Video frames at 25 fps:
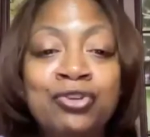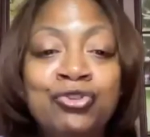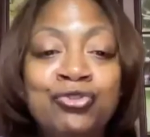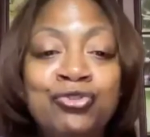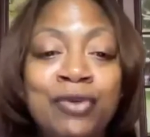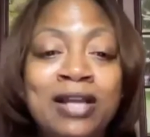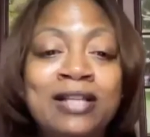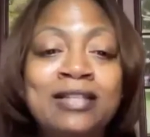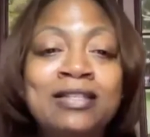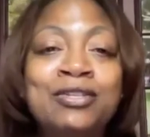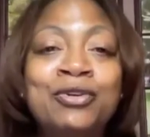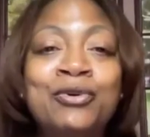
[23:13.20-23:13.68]

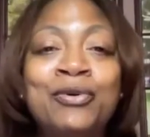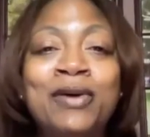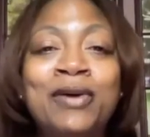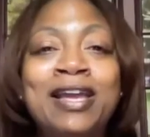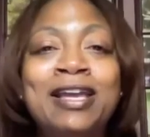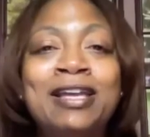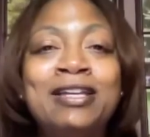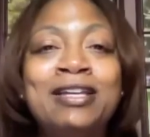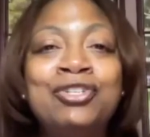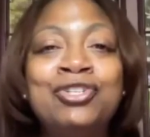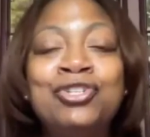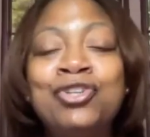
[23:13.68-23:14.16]
Drexel
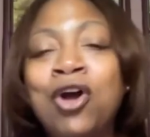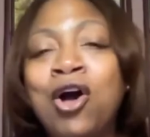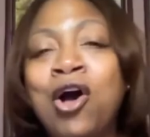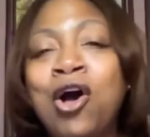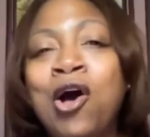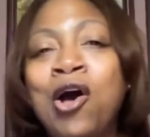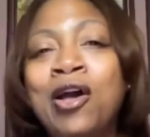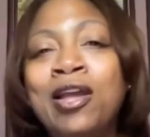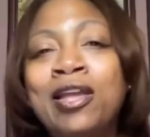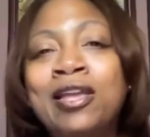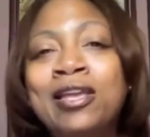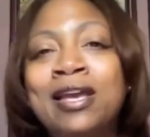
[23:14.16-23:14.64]
A.
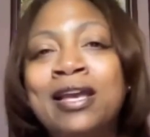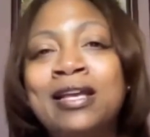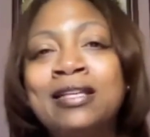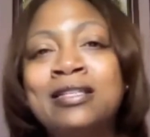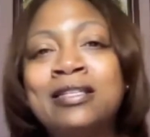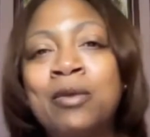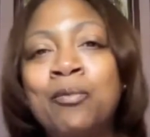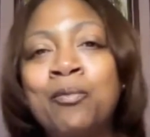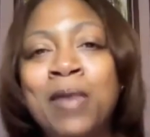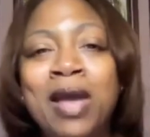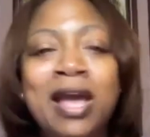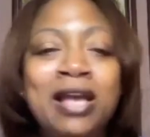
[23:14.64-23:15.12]
Shaw, he
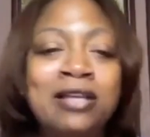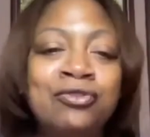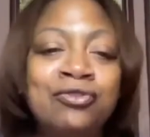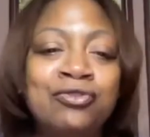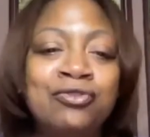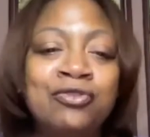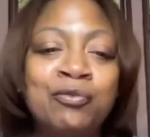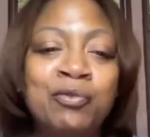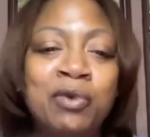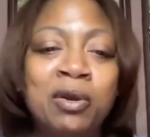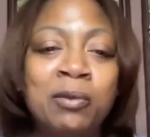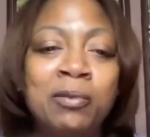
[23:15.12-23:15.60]
has a
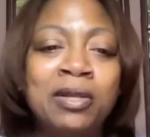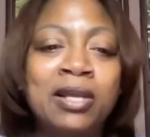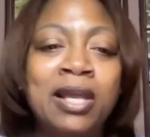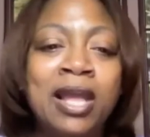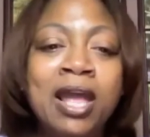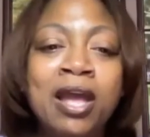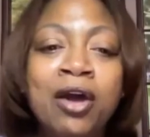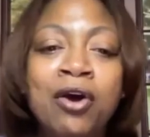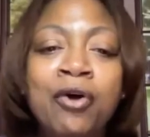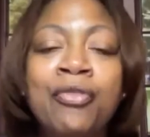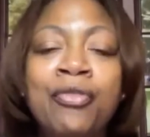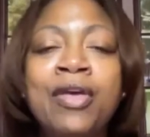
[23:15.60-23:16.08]
master's of public
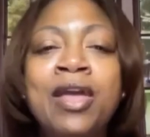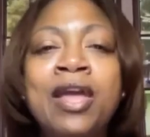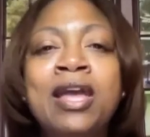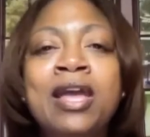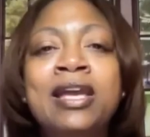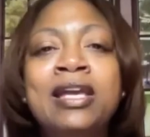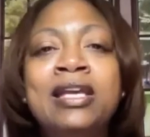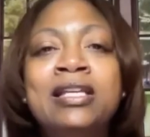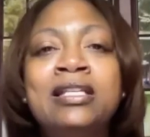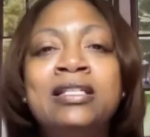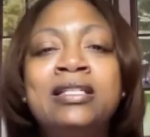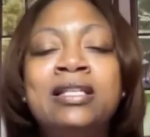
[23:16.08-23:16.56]
health.
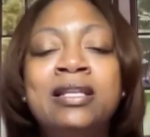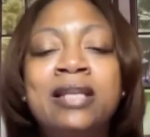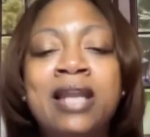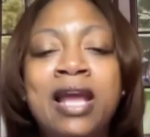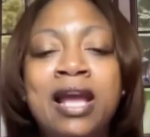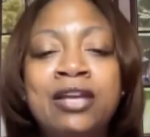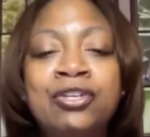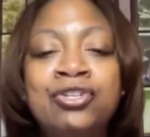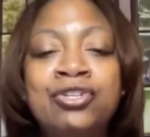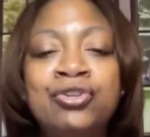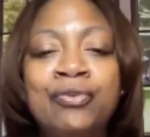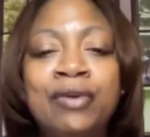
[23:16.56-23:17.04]
He's the
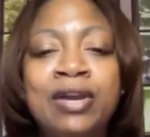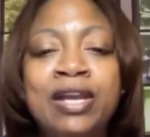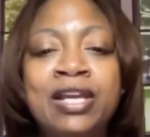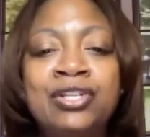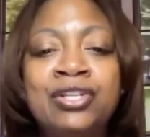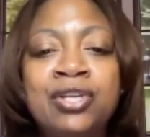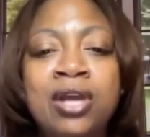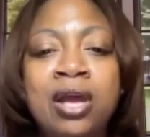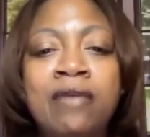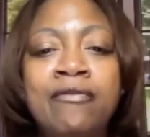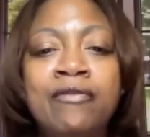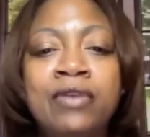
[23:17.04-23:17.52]
national
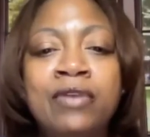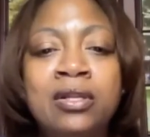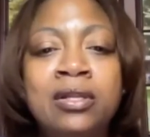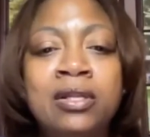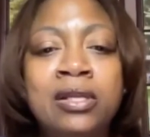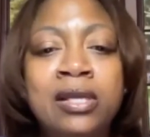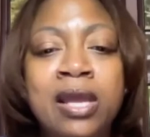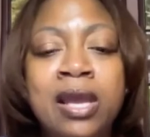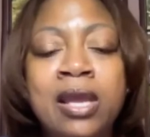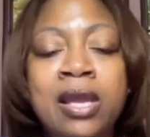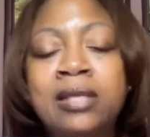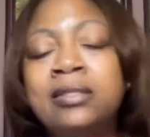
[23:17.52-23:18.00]
HIV
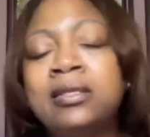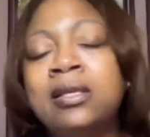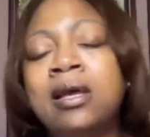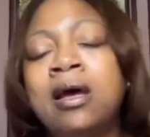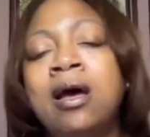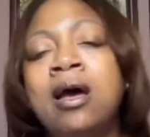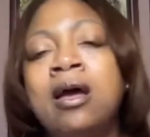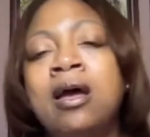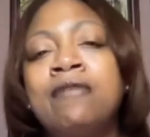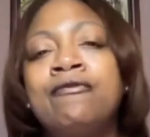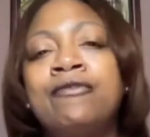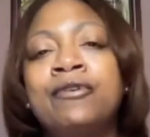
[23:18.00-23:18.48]

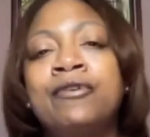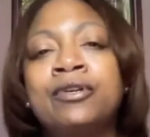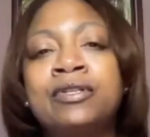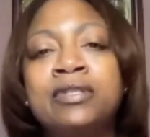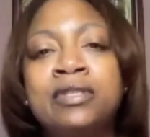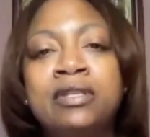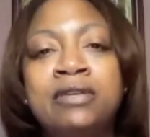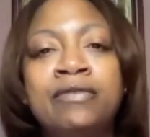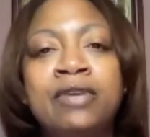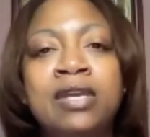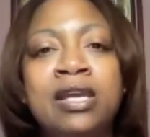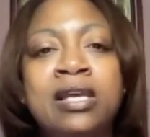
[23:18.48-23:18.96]
liaison for
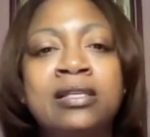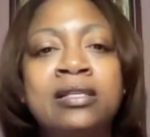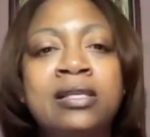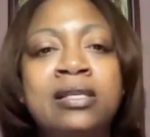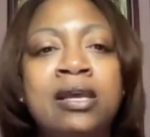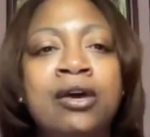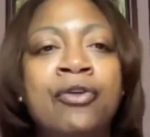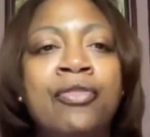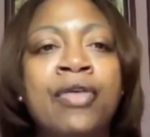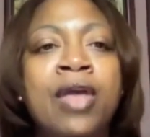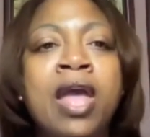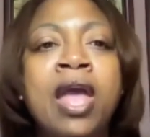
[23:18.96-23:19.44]
CVS
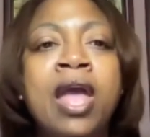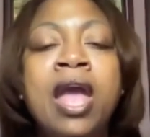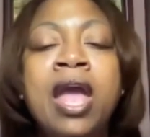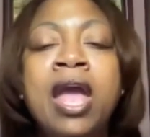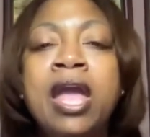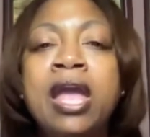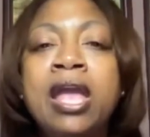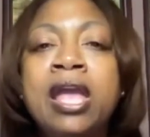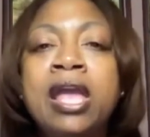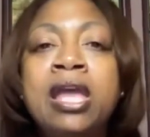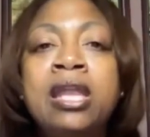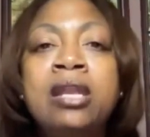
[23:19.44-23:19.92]
Health.
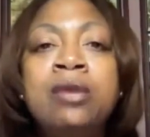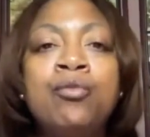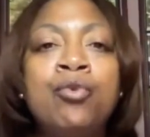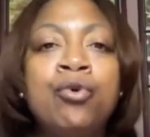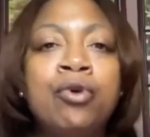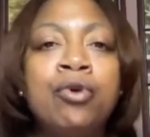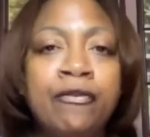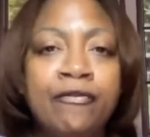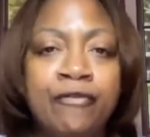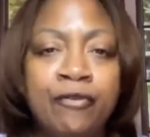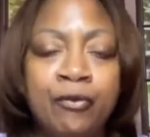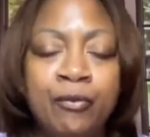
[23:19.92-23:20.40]
Any
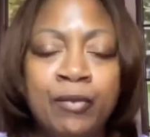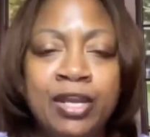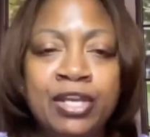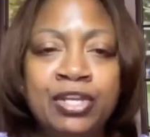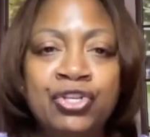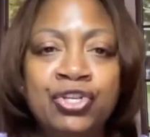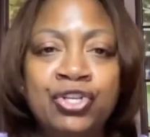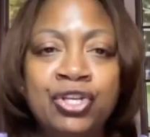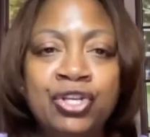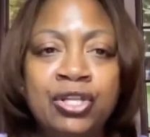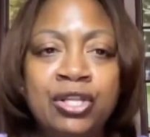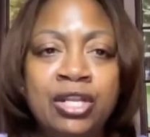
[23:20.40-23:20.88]
more
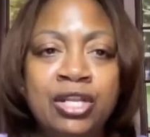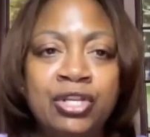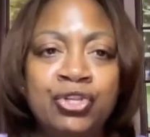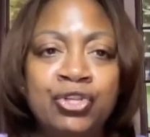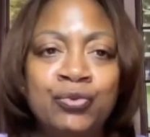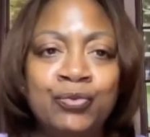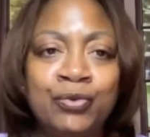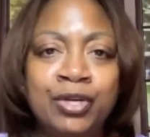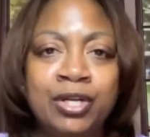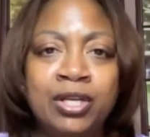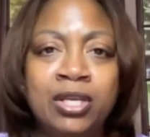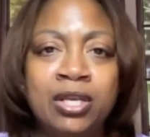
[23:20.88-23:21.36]
information
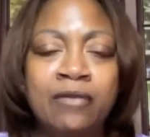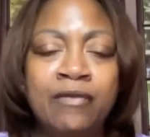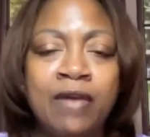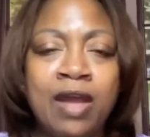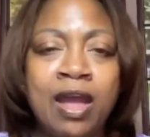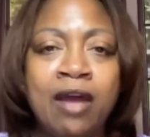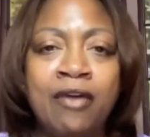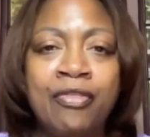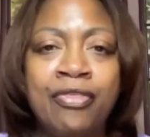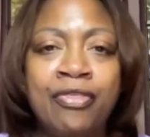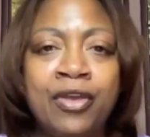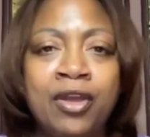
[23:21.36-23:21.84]
that you want to give
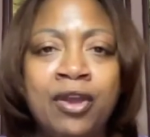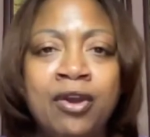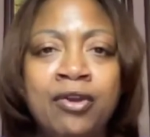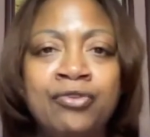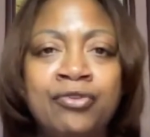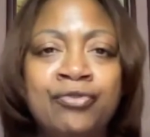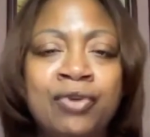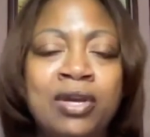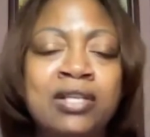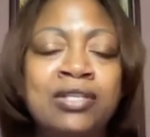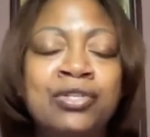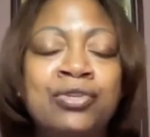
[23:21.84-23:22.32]
out there,
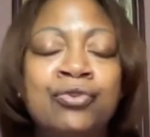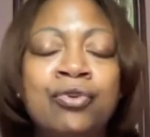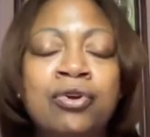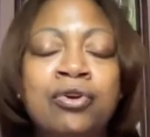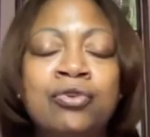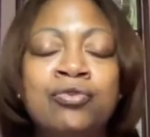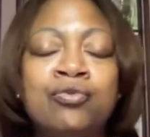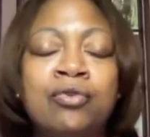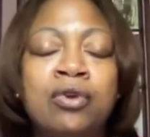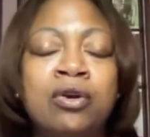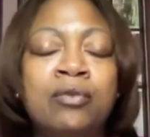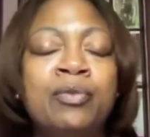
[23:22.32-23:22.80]
Drexel,
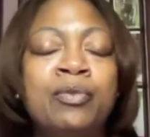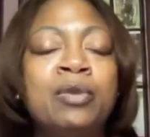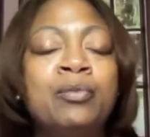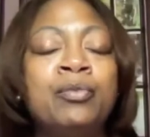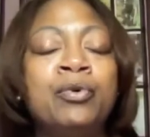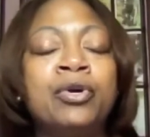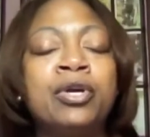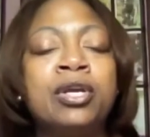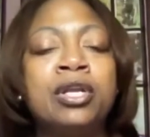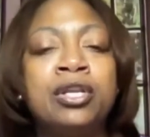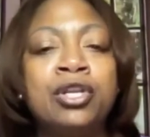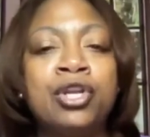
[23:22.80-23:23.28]
of where
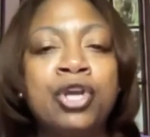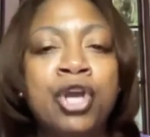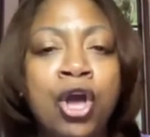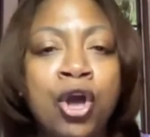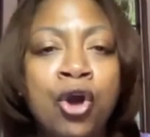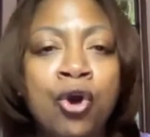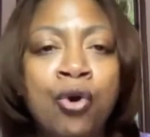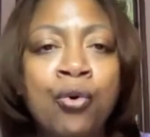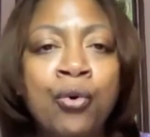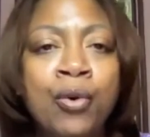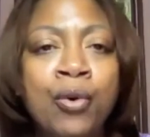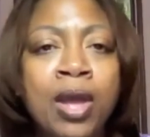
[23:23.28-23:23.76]
people can
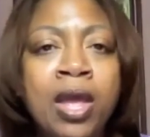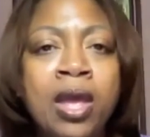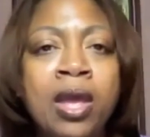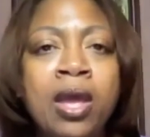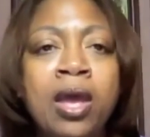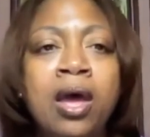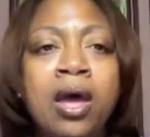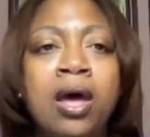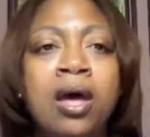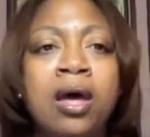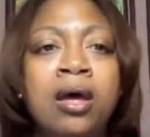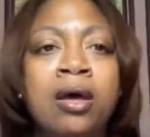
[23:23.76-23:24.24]
go
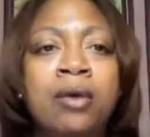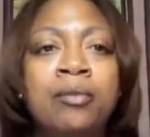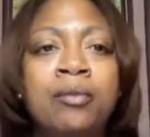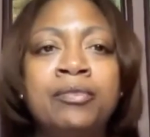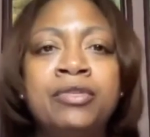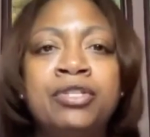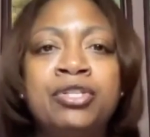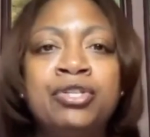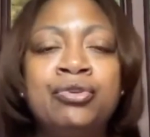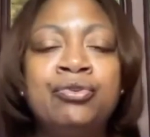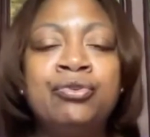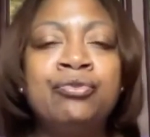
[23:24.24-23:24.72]

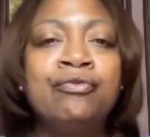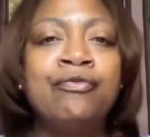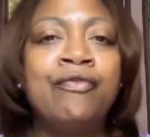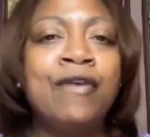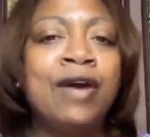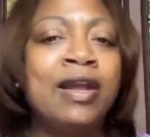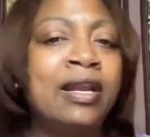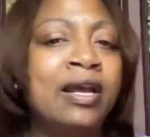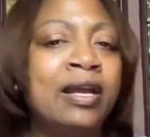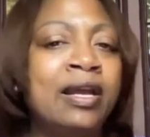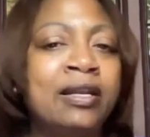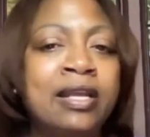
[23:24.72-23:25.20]
to
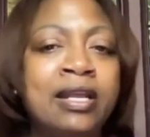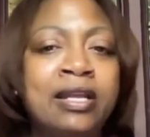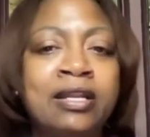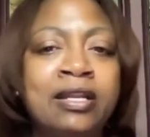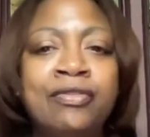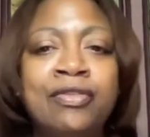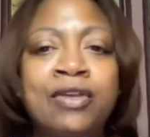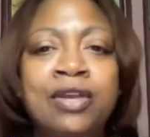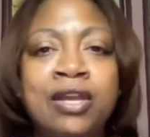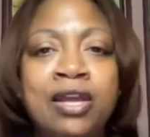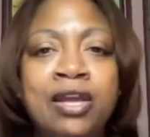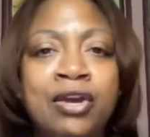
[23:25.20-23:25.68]
find out
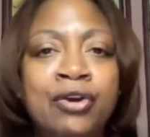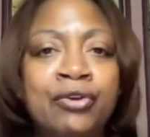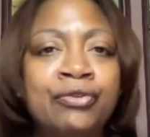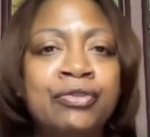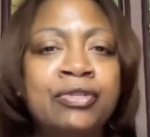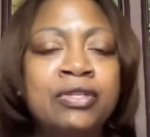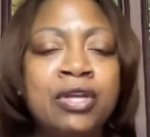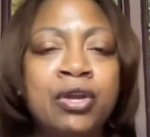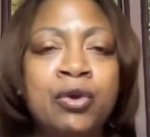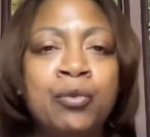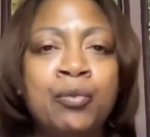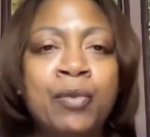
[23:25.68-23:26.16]
anything
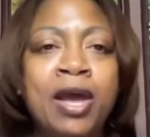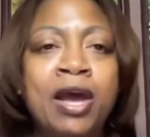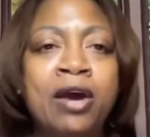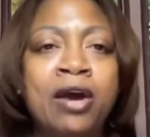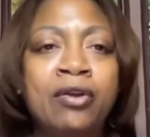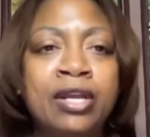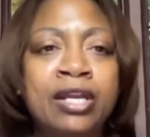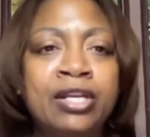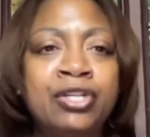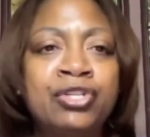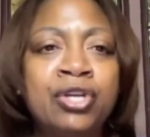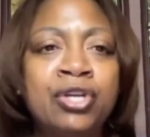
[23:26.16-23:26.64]
else
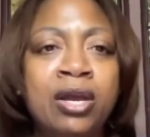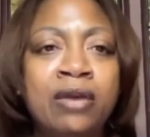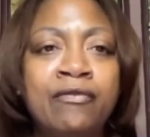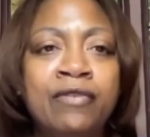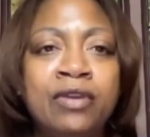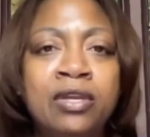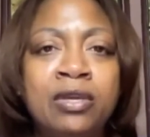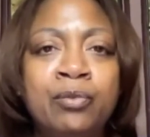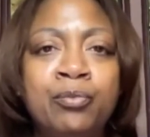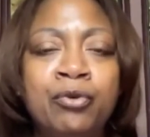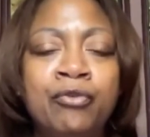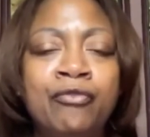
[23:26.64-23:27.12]
about
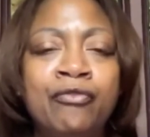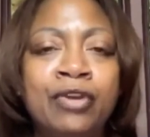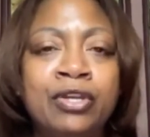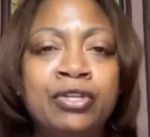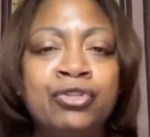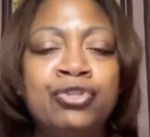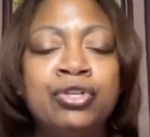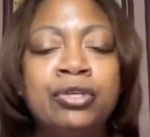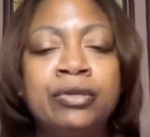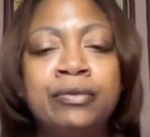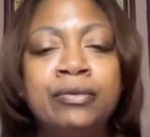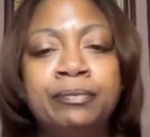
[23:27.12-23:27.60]
HIV
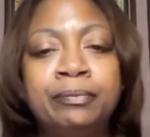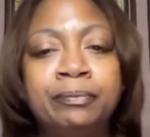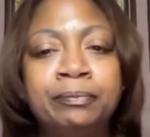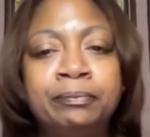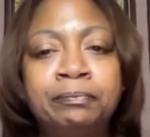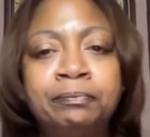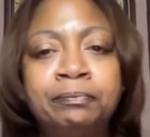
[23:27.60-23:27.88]
prevention?